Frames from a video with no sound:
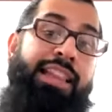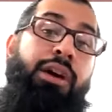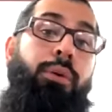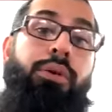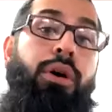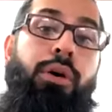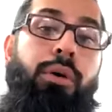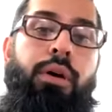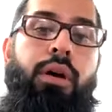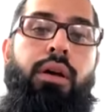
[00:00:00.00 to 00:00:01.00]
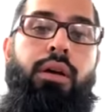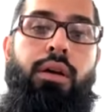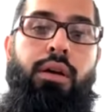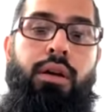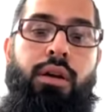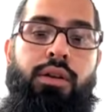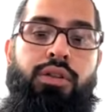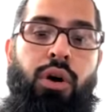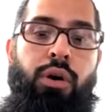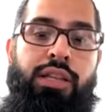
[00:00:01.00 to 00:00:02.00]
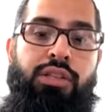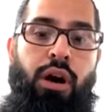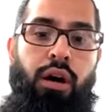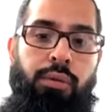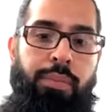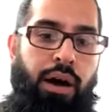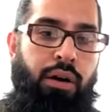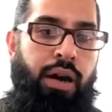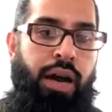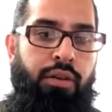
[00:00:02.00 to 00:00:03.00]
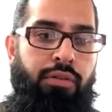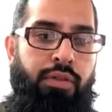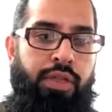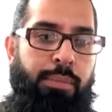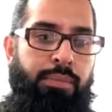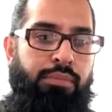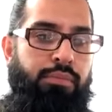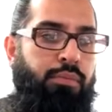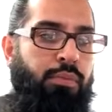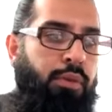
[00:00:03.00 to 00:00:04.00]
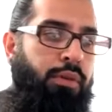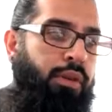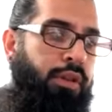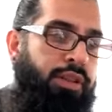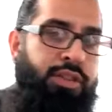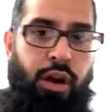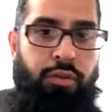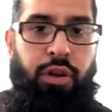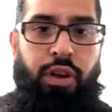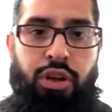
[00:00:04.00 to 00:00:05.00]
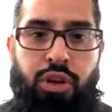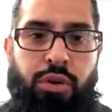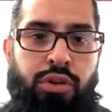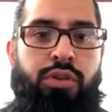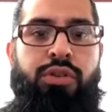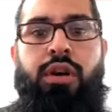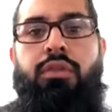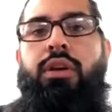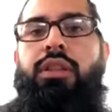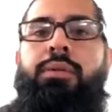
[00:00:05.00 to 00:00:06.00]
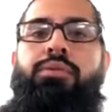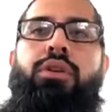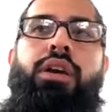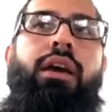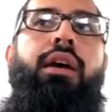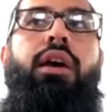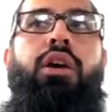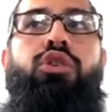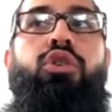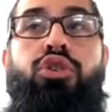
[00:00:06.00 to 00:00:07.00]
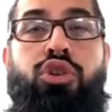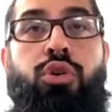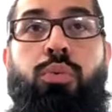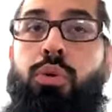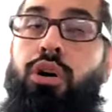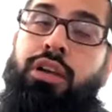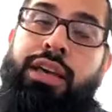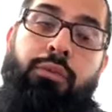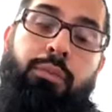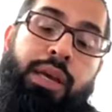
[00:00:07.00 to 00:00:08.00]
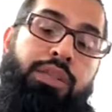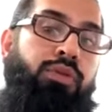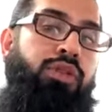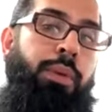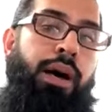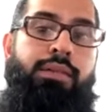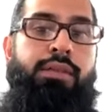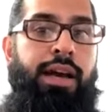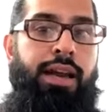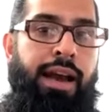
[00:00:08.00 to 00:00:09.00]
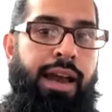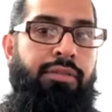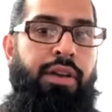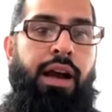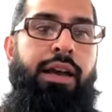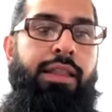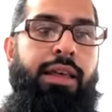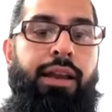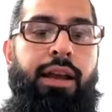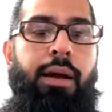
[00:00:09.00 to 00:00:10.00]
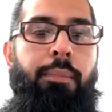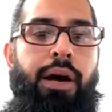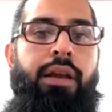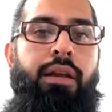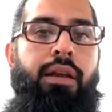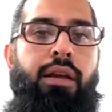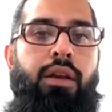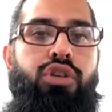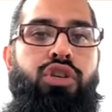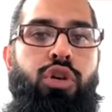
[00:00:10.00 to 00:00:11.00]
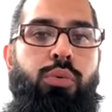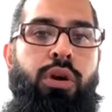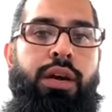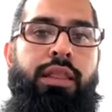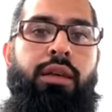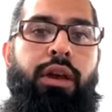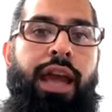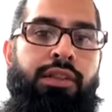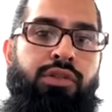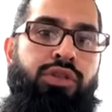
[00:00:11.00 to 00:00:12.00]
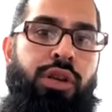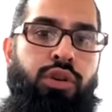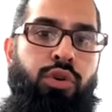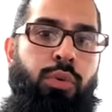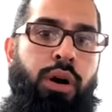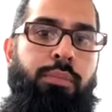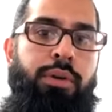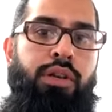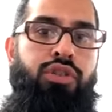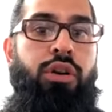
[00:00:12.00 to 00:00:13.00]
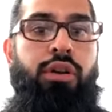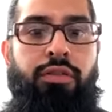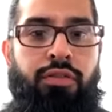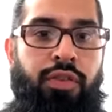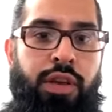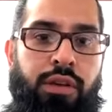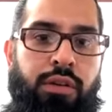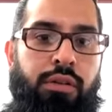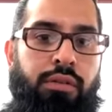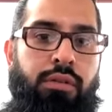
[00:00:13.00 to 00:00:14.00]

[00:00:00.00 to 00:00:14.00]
my pleasure. So it's all about kind of them discovering you and you discovering them. So yeah, you you will get mixed responses. I I have gotten that, but you will get the answers that you want because you're gonna feel